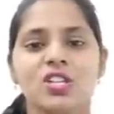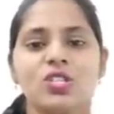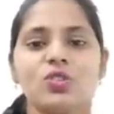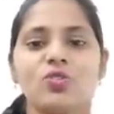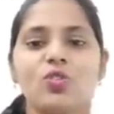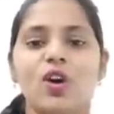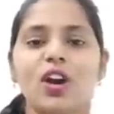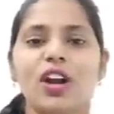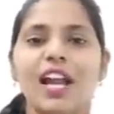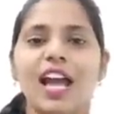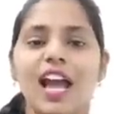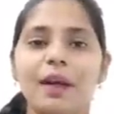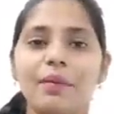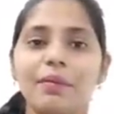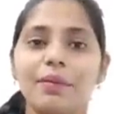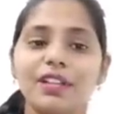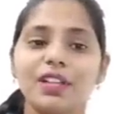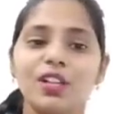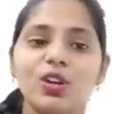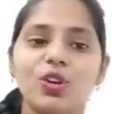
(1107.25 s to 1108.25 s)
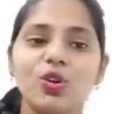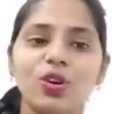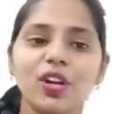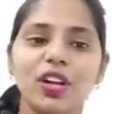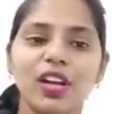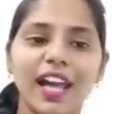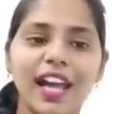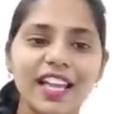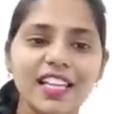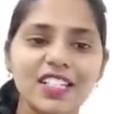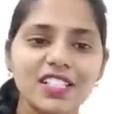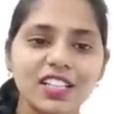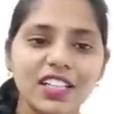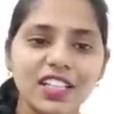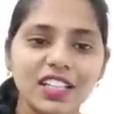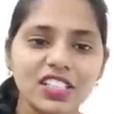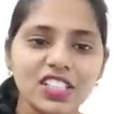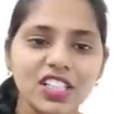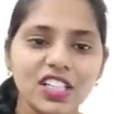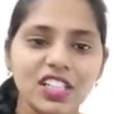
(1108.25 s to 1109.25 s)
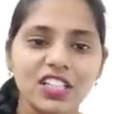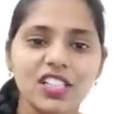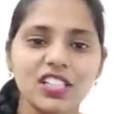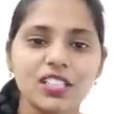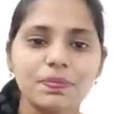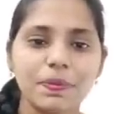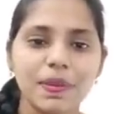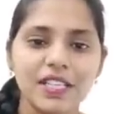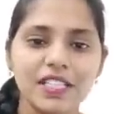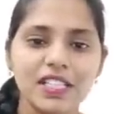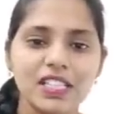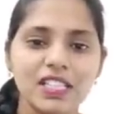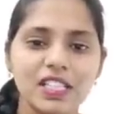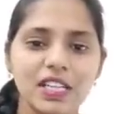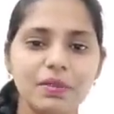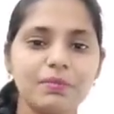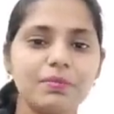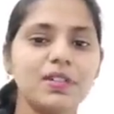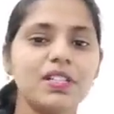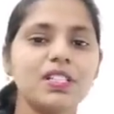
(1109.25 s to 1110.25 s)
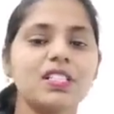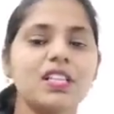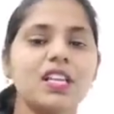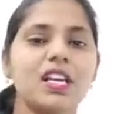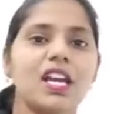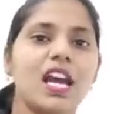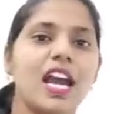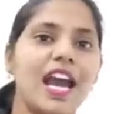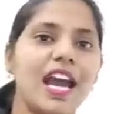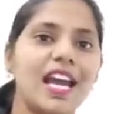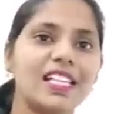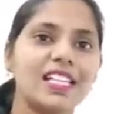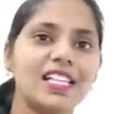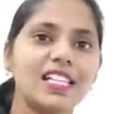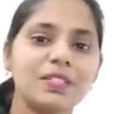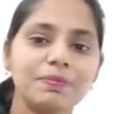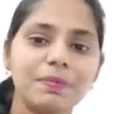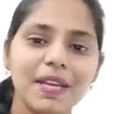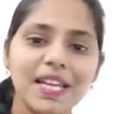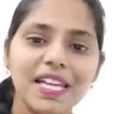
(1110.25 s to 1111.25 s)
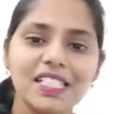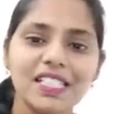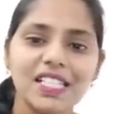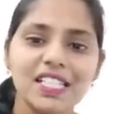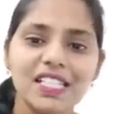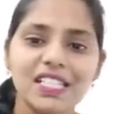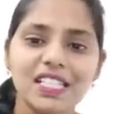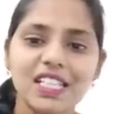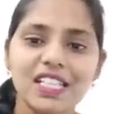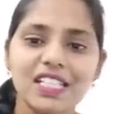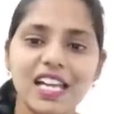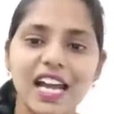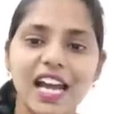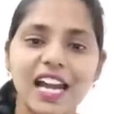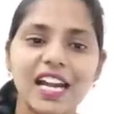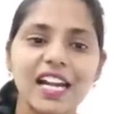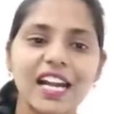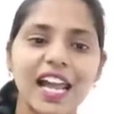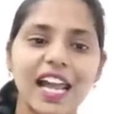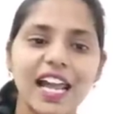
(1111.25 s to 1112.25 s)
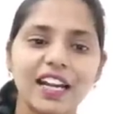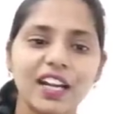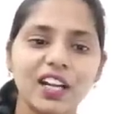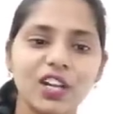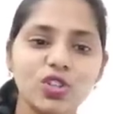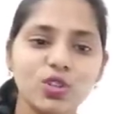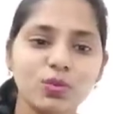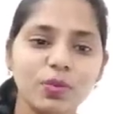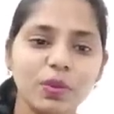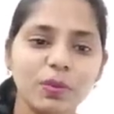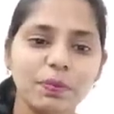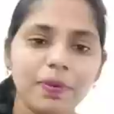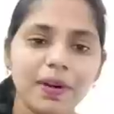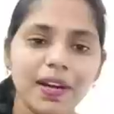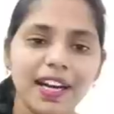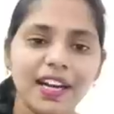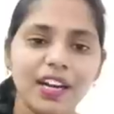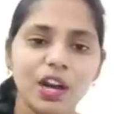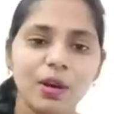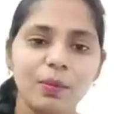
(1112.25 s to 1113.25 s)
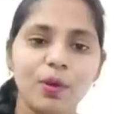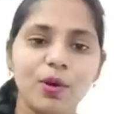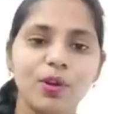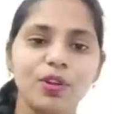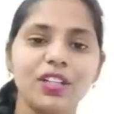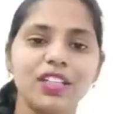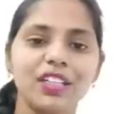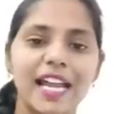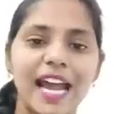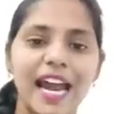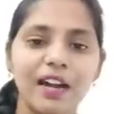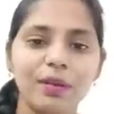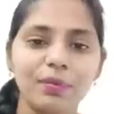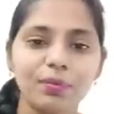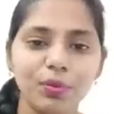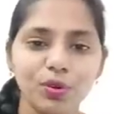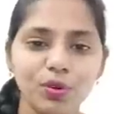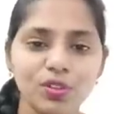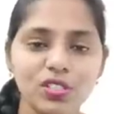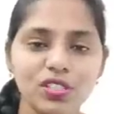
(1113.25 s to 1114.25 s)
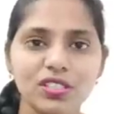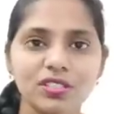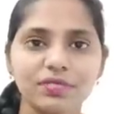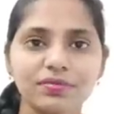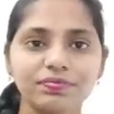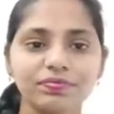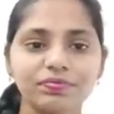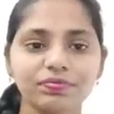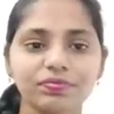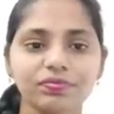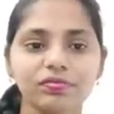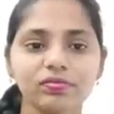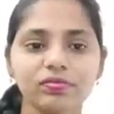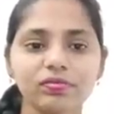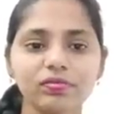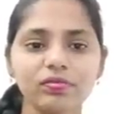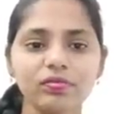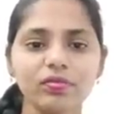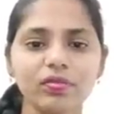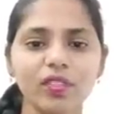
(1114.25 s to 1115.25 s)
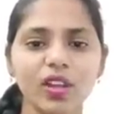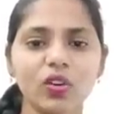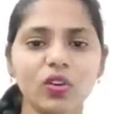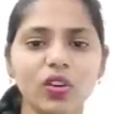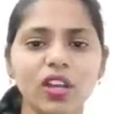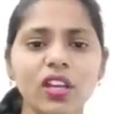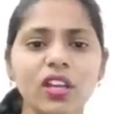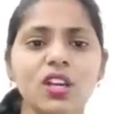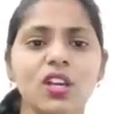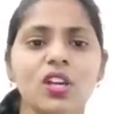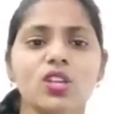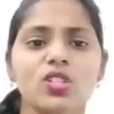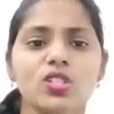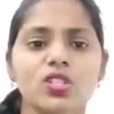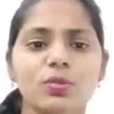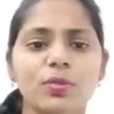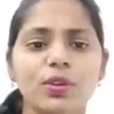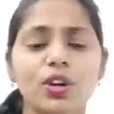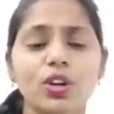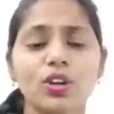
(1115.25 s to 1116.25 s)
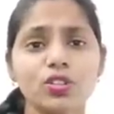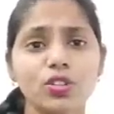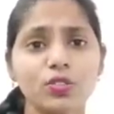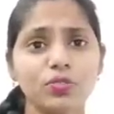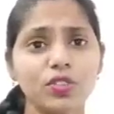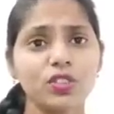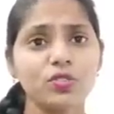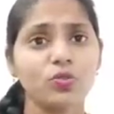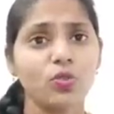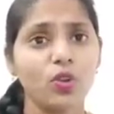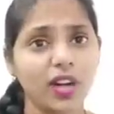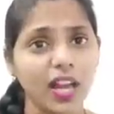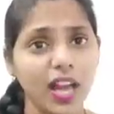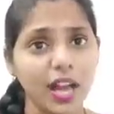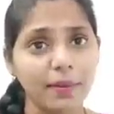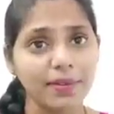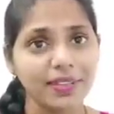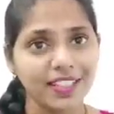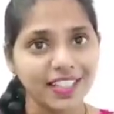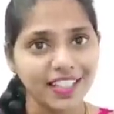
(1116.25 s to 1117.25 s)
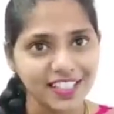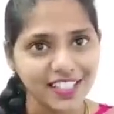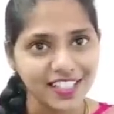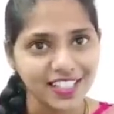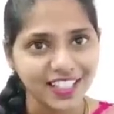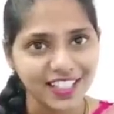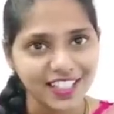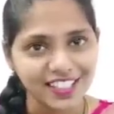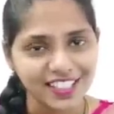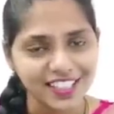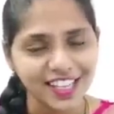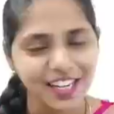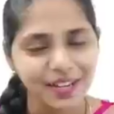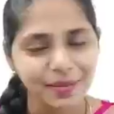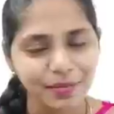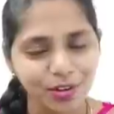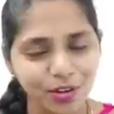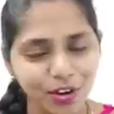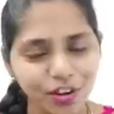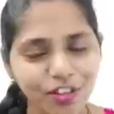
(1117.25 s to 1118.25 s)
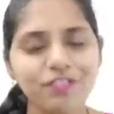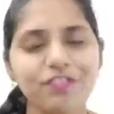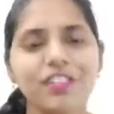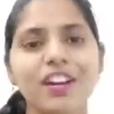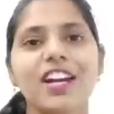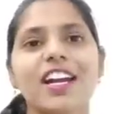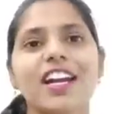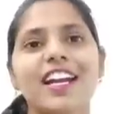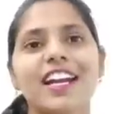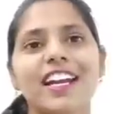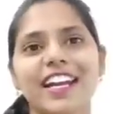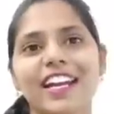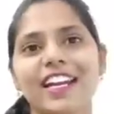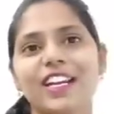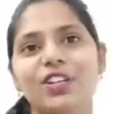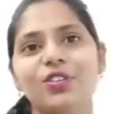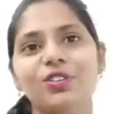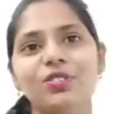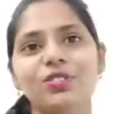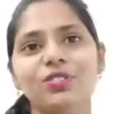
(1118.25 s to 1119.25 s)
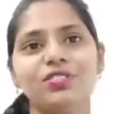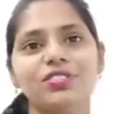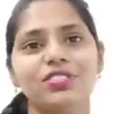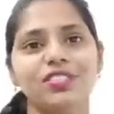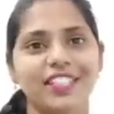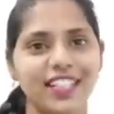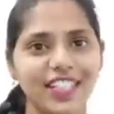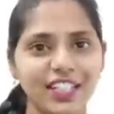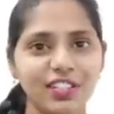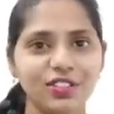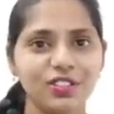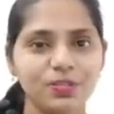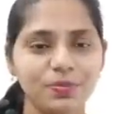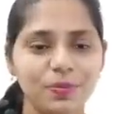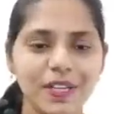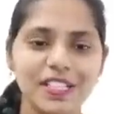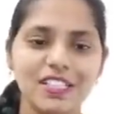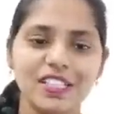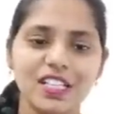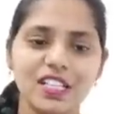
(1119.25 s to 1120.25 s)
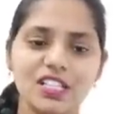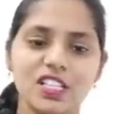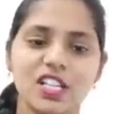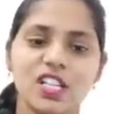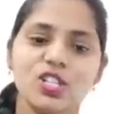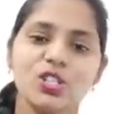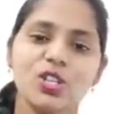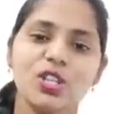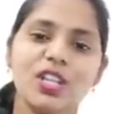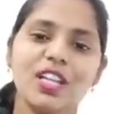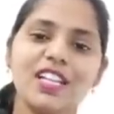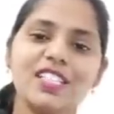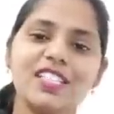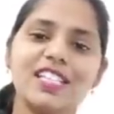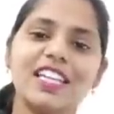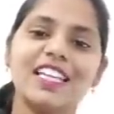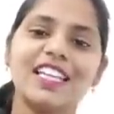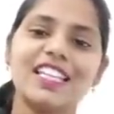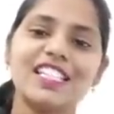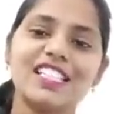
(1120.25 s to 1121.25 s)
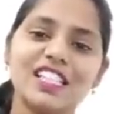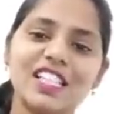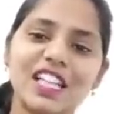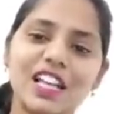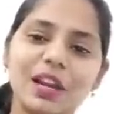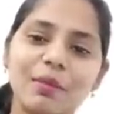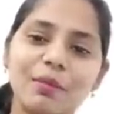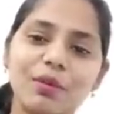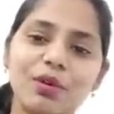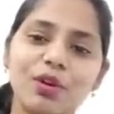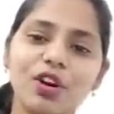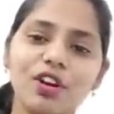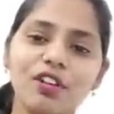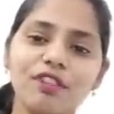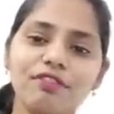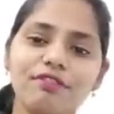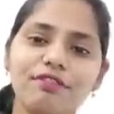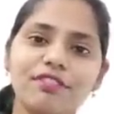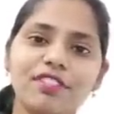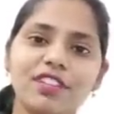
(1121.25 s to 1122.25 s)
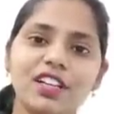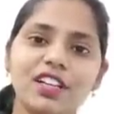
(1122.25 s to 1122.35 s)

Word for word: so what happened the localized reduction in the species numbers and the species is unlikely to be preyed upon the tadpoles okay so because of this what happened there is decrease in the number of native native species so there is increase in the number of